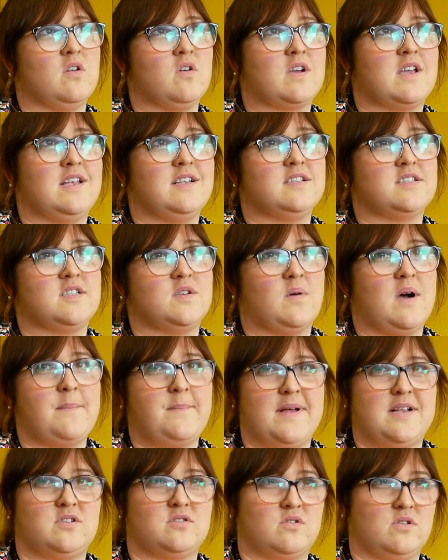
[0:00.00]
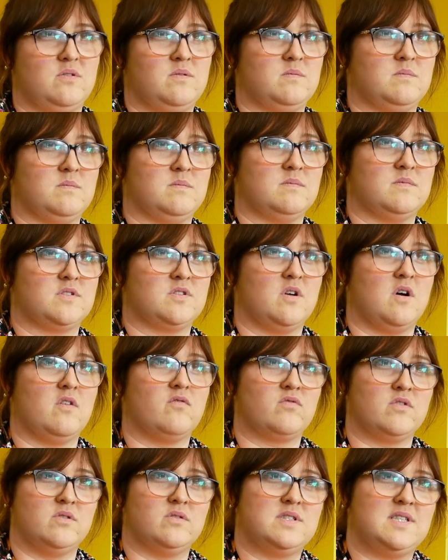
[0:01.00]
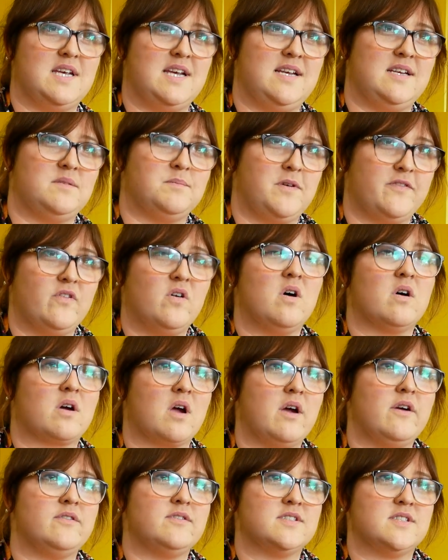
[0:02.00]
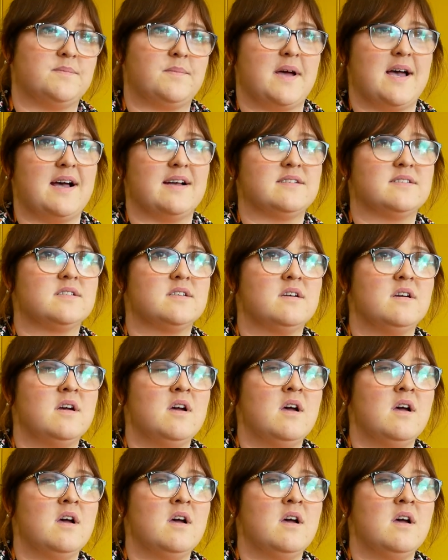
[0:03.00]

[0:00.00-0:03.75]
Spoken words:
and look into our bedroom sort of routine before going to bed.